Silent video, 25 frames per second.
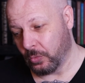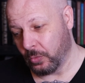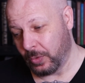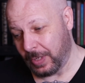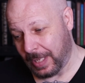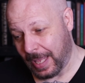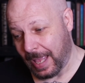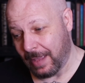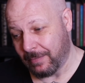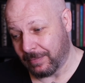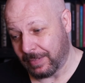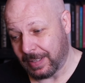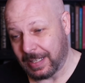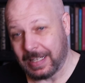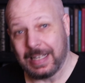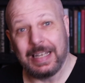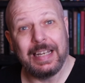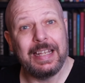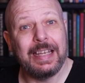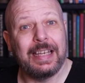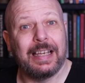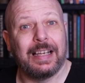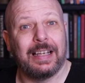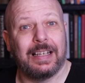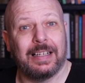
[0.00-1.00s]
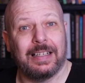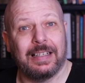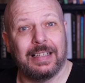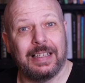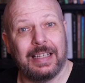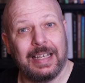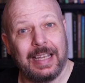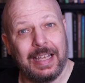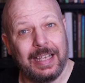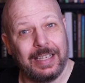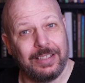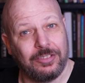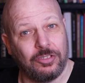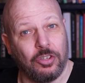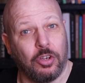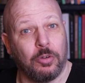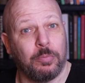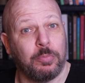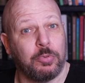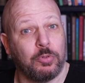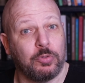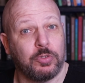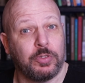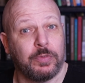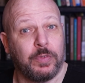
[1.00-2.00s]
we have clear
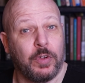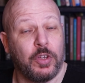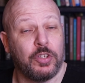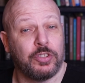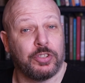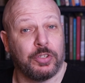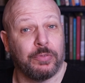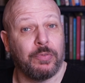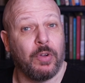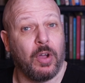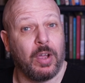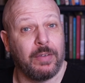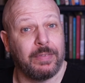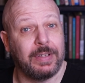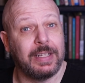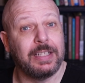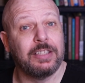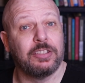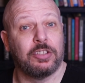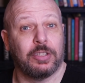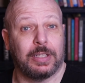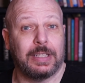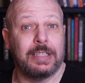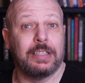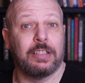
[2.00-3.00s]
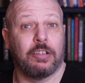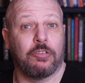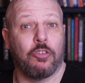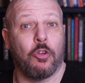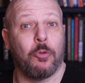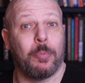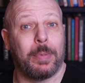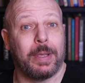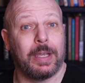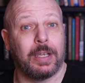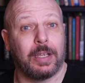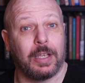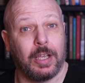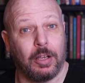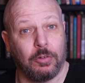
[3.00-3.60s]
examples of her surviving into Indo-European